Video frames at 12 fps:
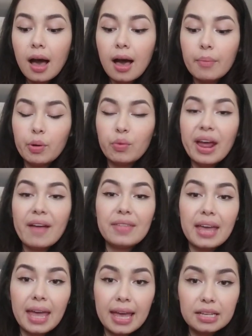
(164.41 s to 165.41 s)
And we have
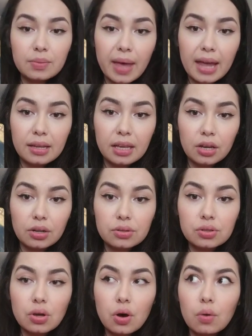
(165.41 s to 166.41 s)
the Hanged Man here.
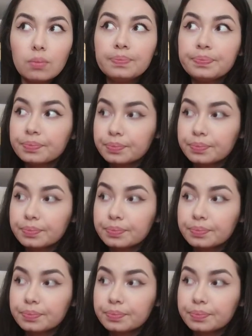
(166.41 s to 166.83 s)
So